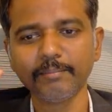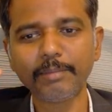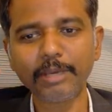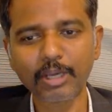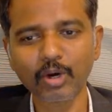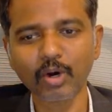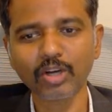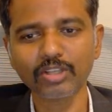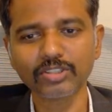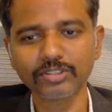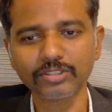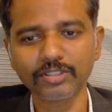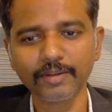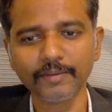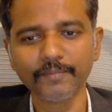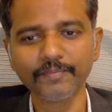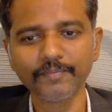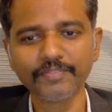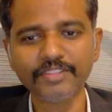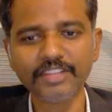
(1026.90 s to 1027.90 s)
because
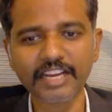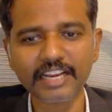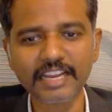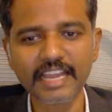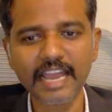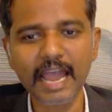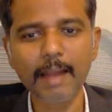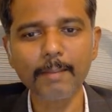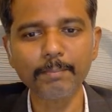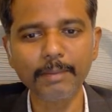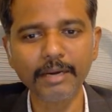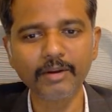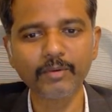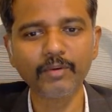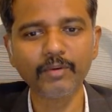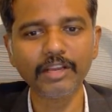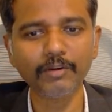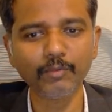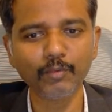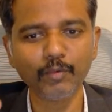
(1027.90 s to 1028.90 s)
the gap
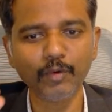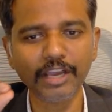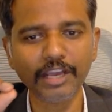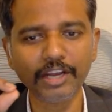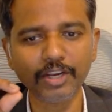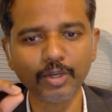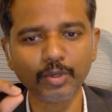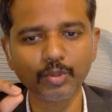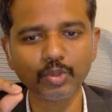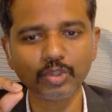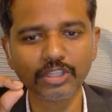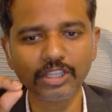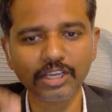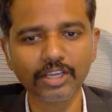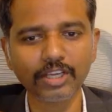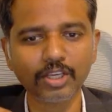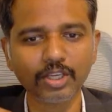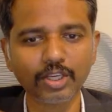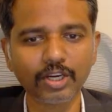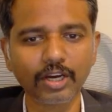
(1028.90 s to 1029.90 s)
between where you
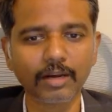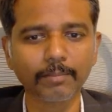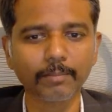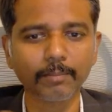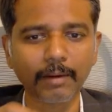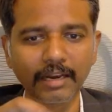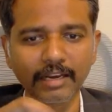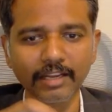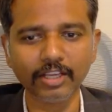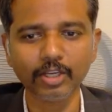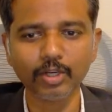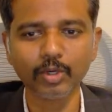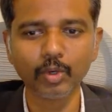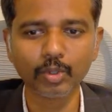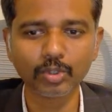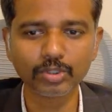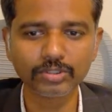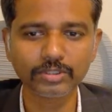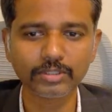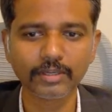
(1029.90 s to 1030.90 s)
think your money
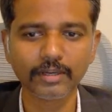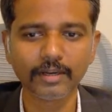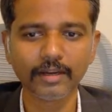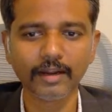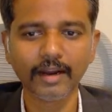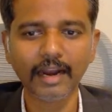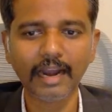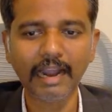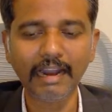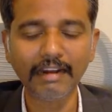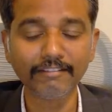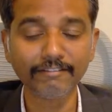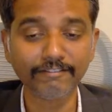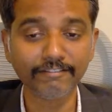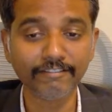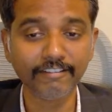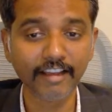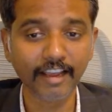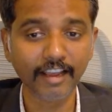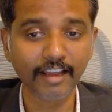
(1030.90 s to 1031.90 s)
goes
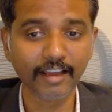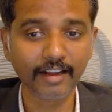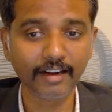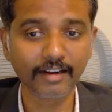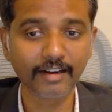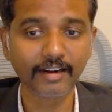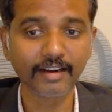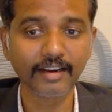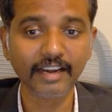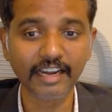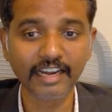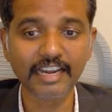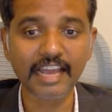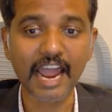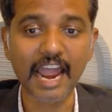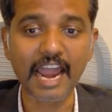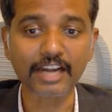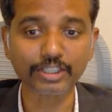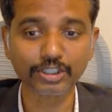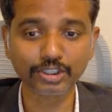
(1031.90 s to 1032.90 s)
and where it
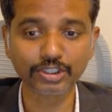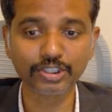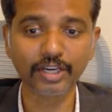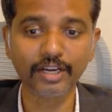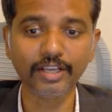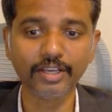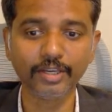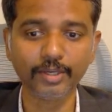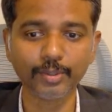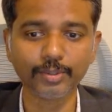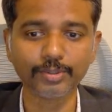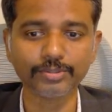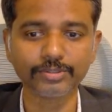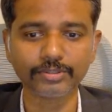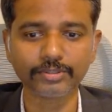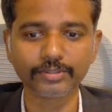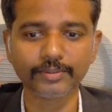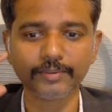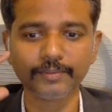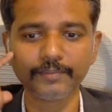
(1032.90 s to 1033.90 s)
actually
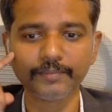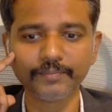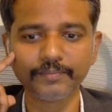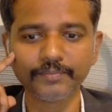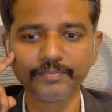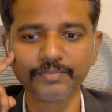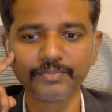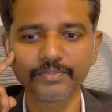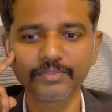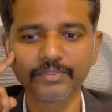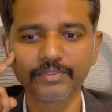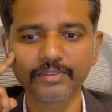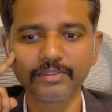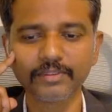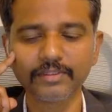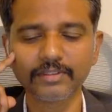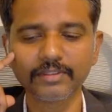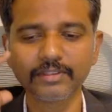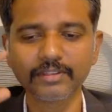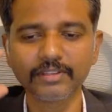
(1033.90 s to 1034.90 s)
goes,
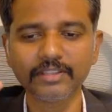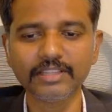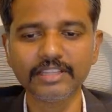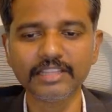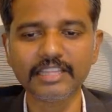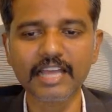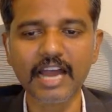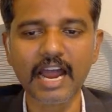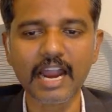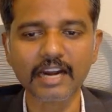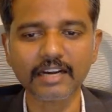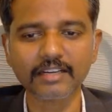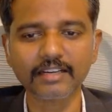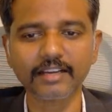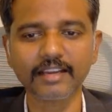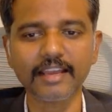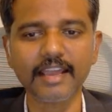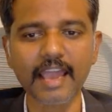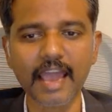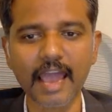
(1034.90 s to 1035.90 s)

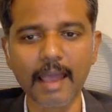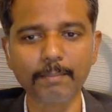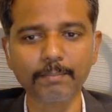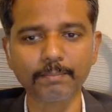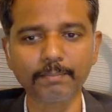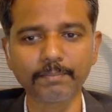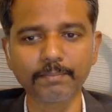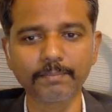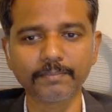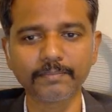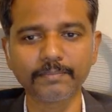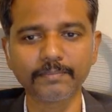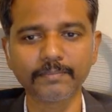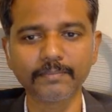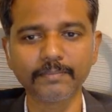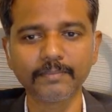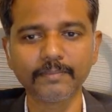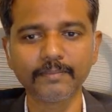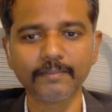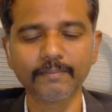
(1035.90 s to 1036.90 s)
that gap
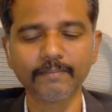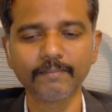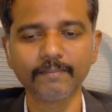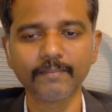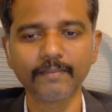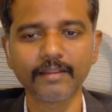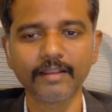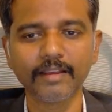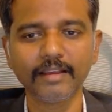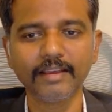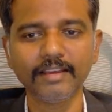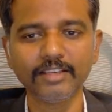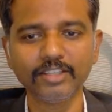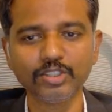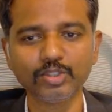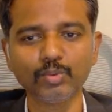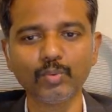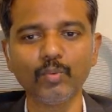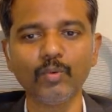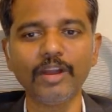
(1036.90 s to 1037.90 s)

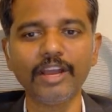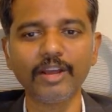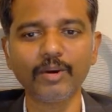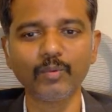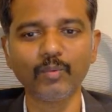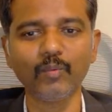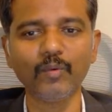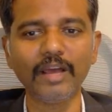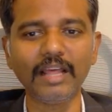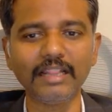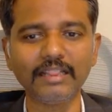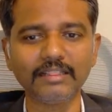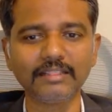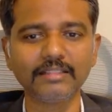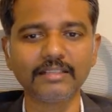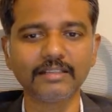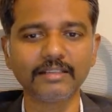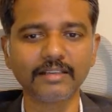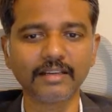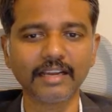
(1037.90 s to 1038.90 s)
is where
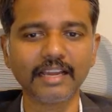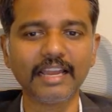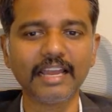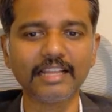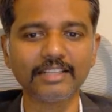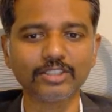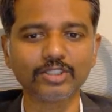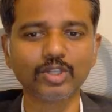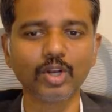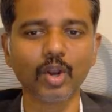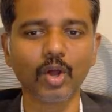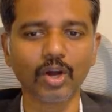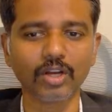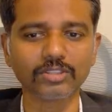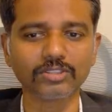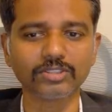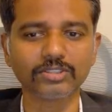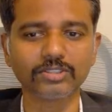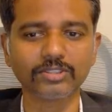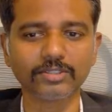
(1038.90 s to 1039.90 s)
wealth gets
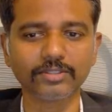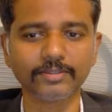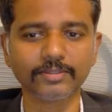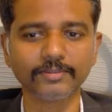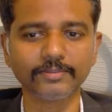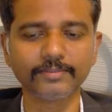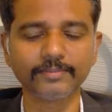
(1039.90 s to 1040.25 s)
lost.